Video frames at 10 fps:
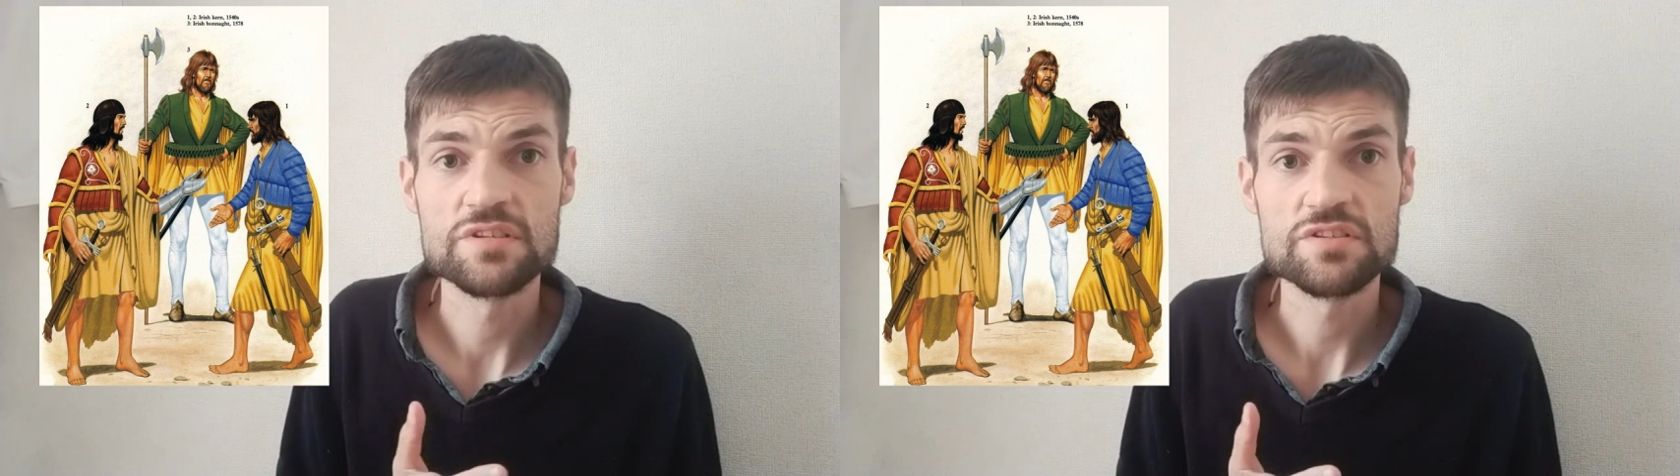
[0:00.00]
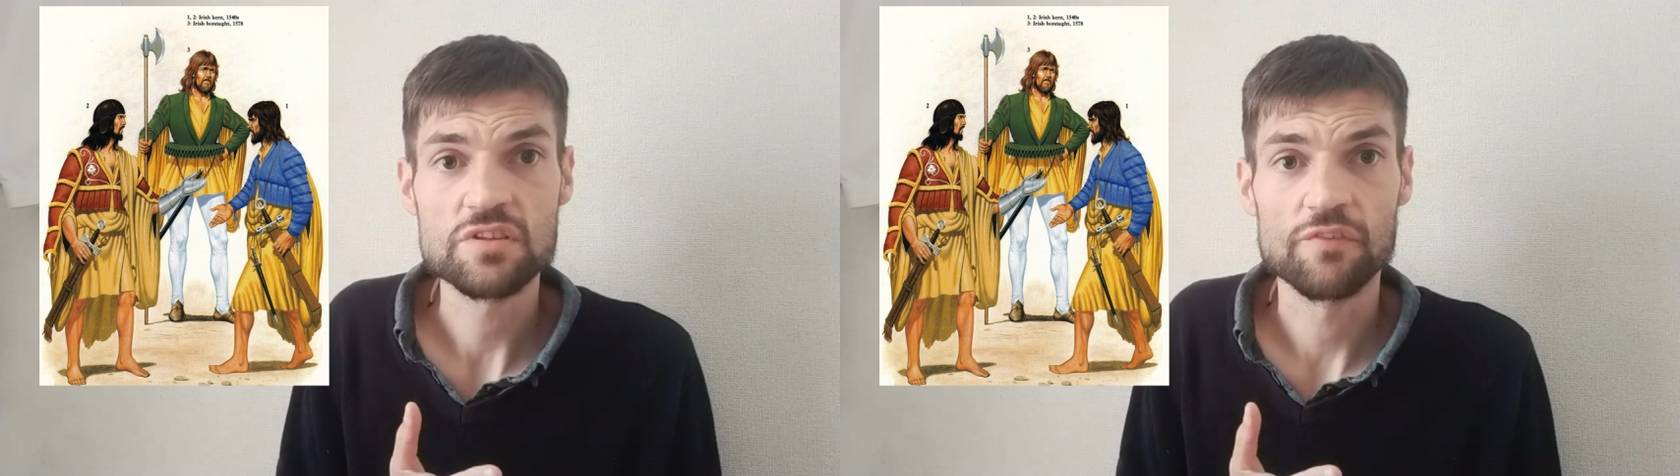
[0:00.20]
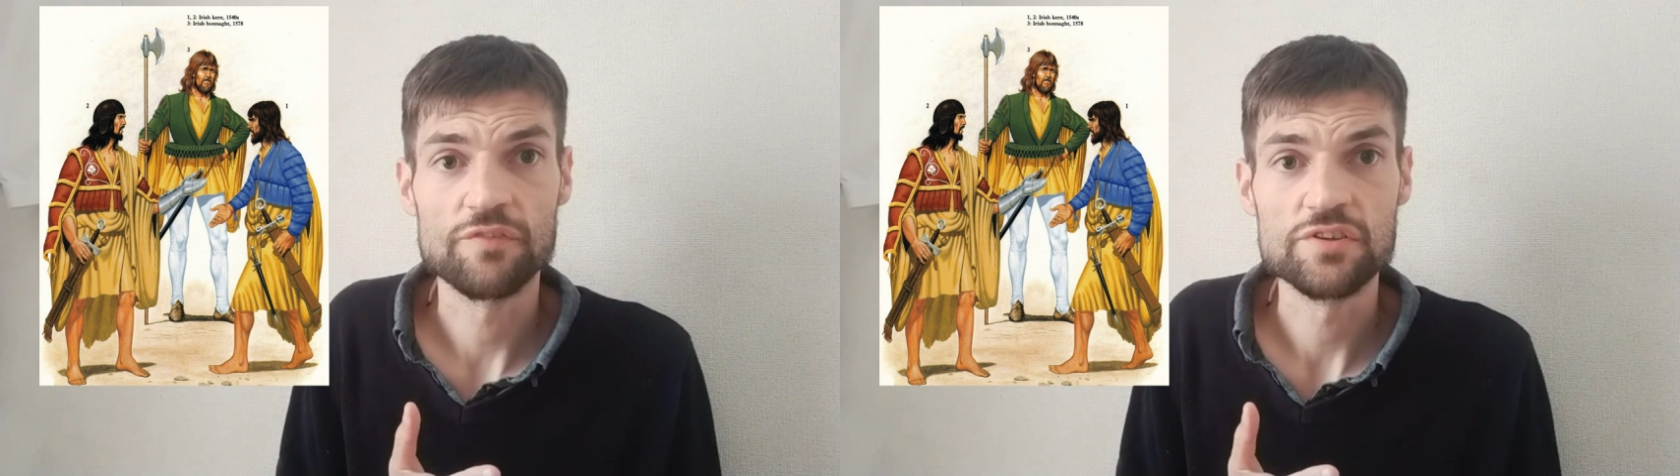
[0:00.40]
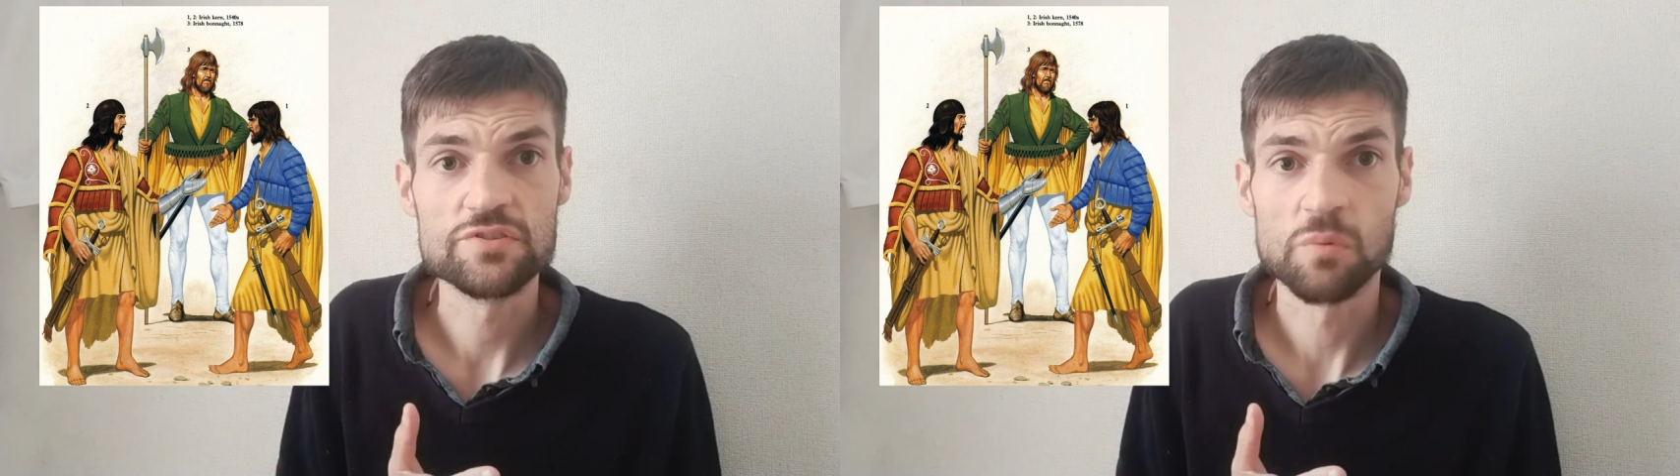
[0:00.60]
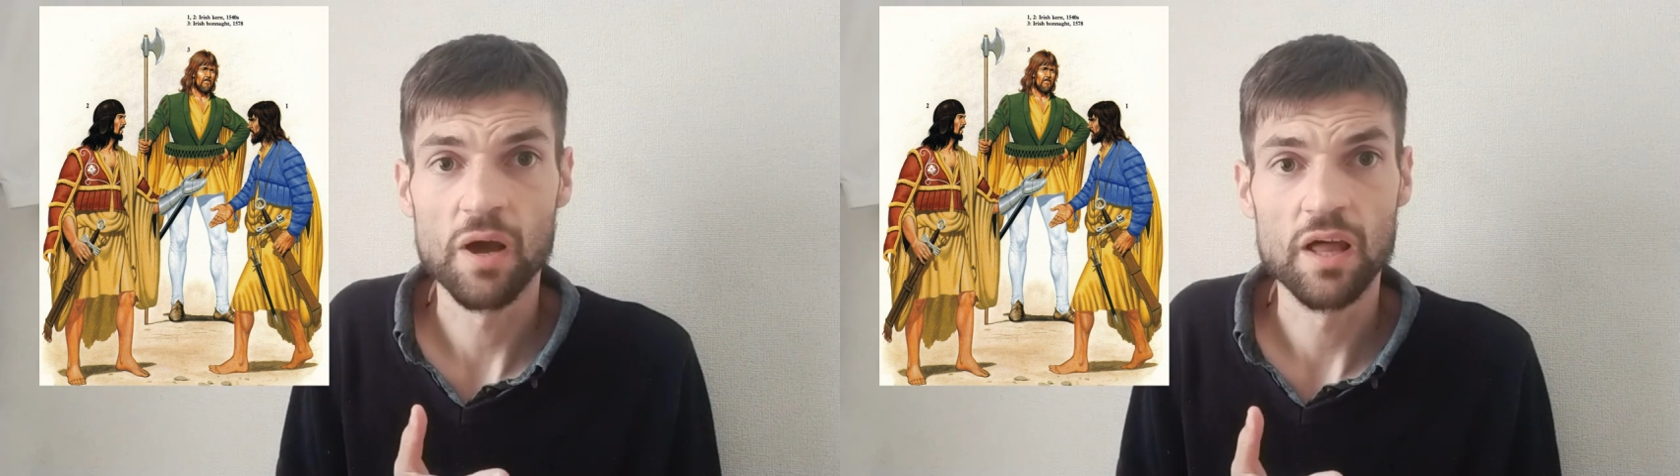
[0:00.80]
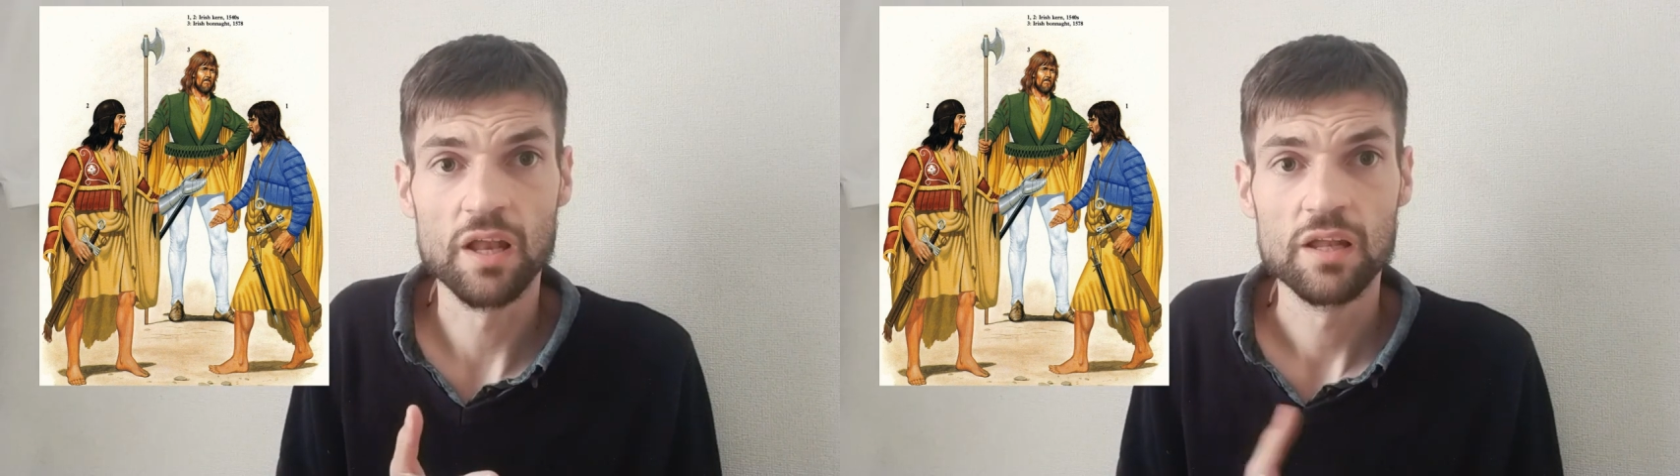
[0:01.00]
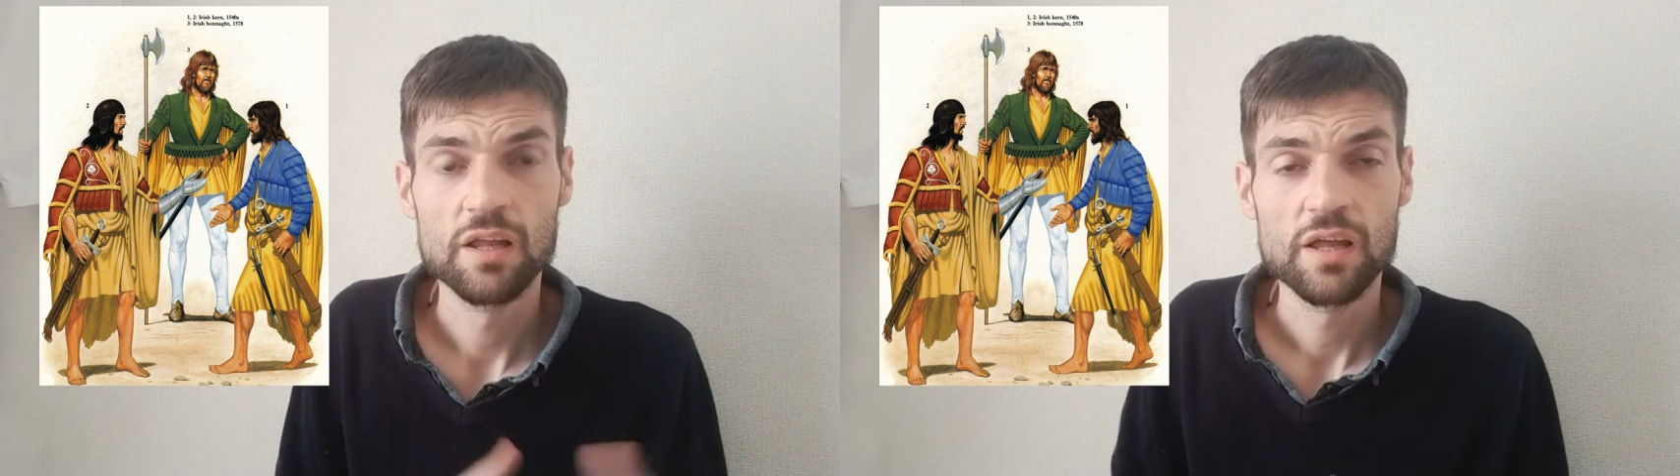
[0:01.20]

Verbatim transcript: and stuff as well.